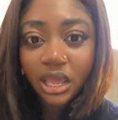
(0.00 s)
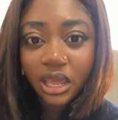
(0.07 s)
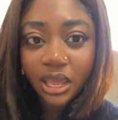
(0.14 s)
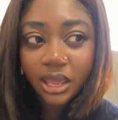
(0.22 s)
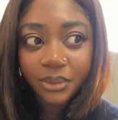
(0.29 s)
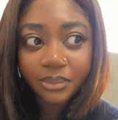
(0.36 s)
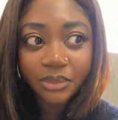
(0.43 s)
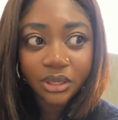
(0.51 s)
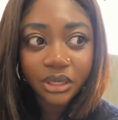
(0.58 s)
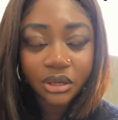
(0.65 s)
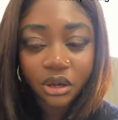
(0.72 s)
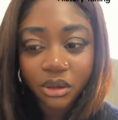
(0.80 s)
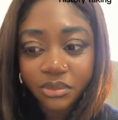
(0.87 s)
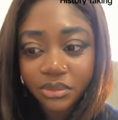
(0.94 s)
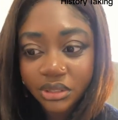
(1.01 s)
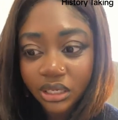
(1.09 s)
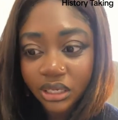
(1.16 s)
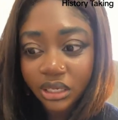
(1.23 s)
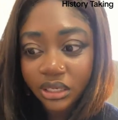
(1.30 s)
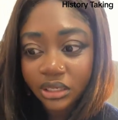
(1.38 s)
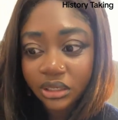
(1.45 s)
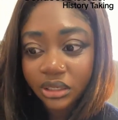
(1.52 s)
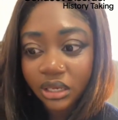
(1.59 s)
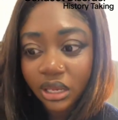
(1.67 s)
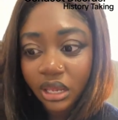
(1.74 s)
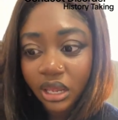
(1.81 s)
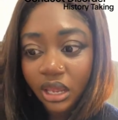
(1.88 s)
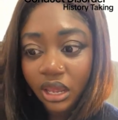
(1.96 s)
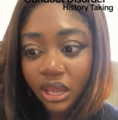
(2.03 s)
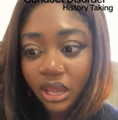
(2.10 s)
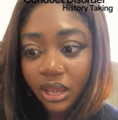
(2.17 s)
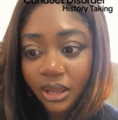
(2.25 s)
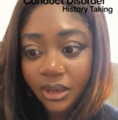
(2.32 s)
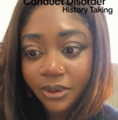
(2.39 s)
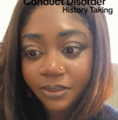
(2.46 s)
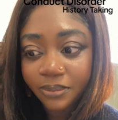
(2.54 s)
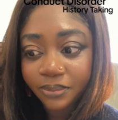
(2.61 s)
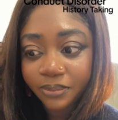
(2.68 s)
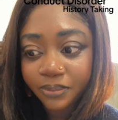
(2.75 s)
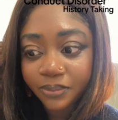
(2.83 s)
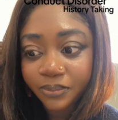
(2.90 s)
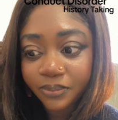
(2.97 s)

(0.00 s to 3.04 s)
it comes in. Um